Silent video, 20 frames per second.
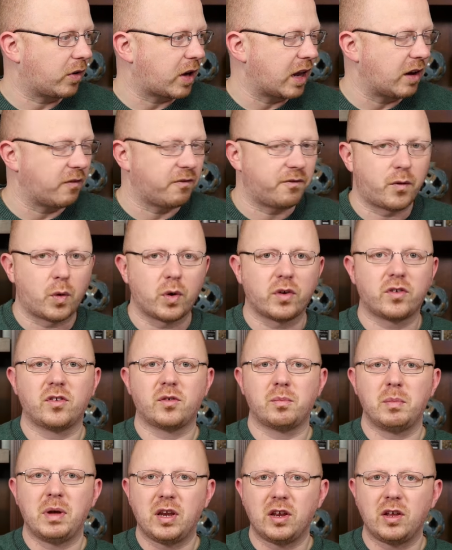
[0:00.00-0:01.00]
kind of
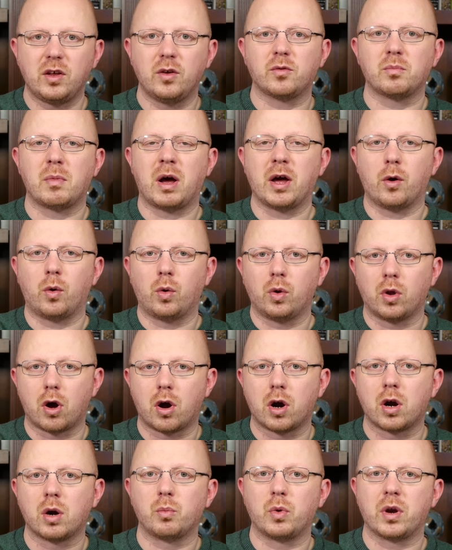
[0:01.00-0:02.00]
forces me to use my whole
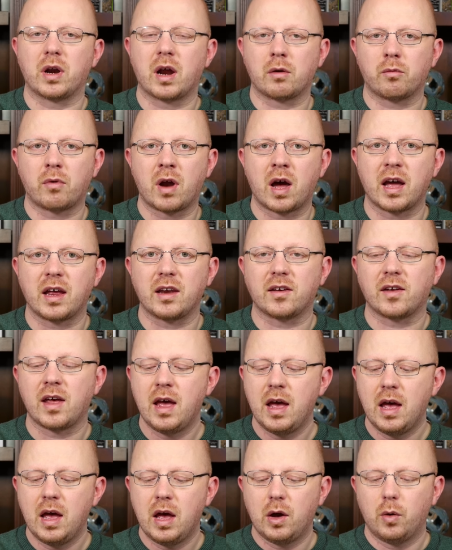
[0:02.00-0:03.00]
arm when I write,
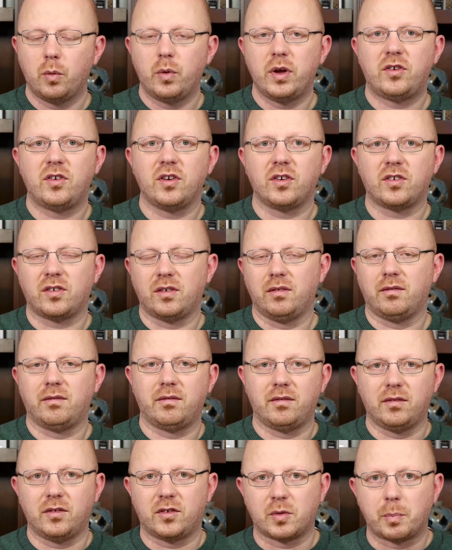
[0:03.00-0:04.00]
which is
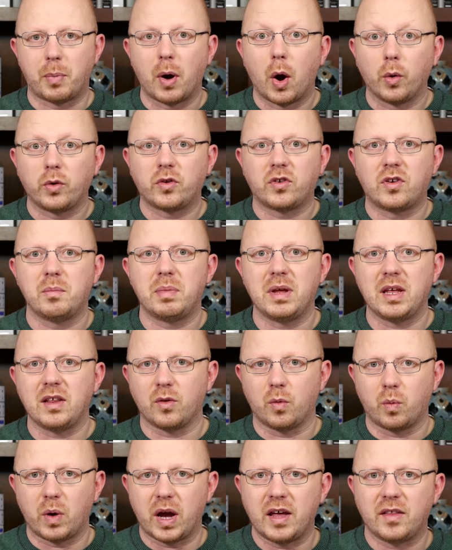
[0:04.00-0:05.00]
supposed to be
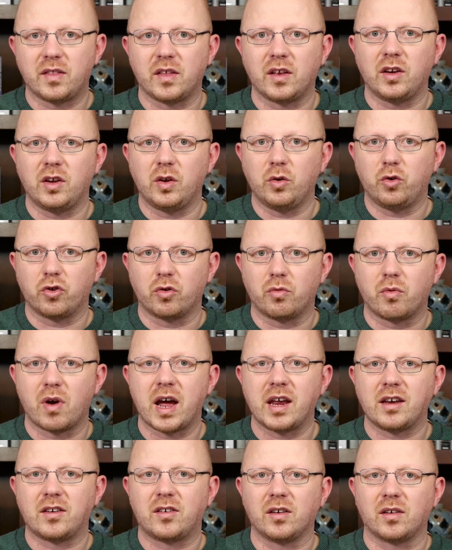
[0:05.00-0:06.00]
the way that you should
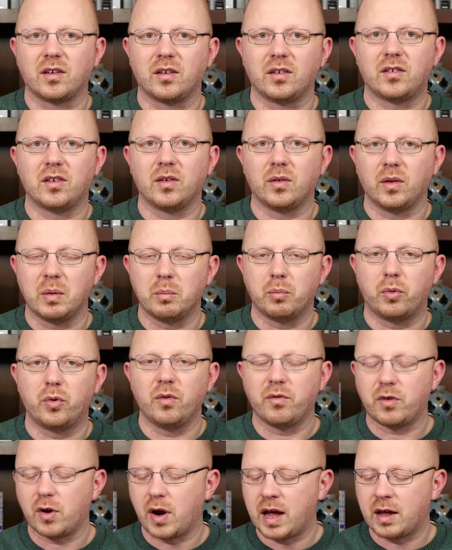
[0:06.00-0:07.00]
write to, to
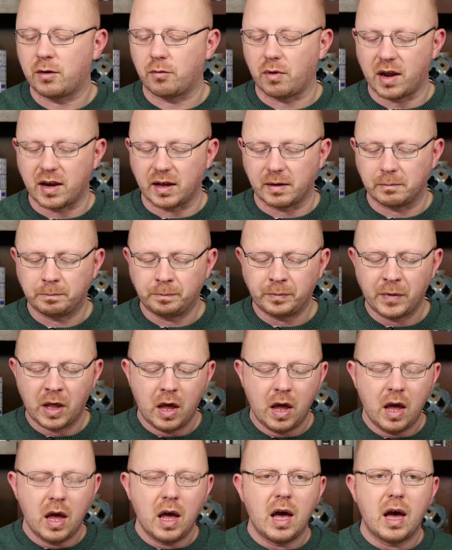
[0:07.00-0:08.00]
improve your handwriting.
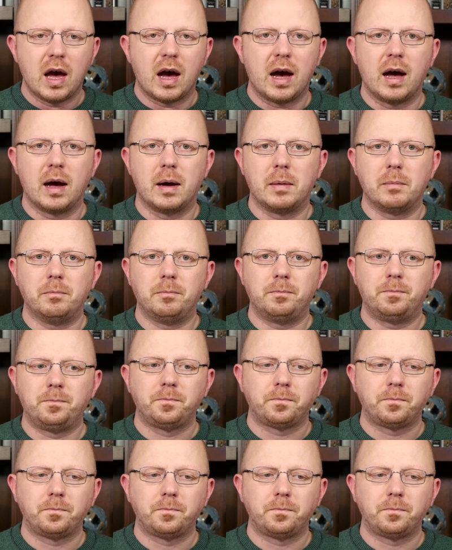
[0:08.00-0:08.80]
Um,